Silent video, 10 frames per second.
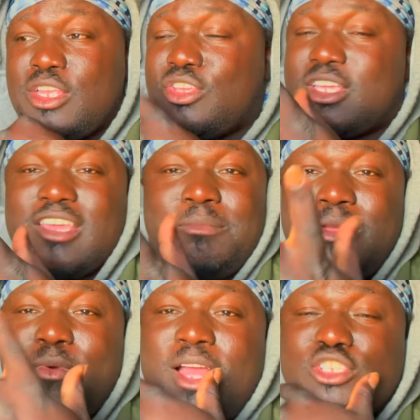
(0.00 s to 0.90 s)
You give me
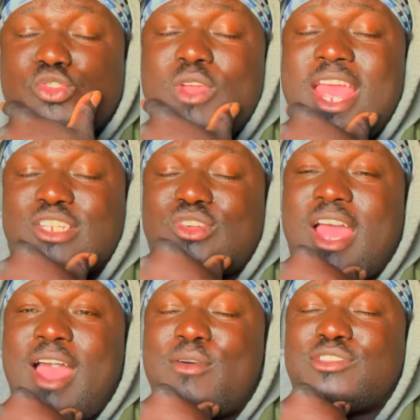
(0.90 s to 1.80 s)
1-2 extra
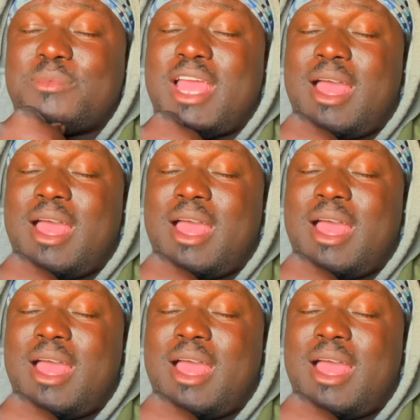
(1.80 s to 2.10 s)
hours, man,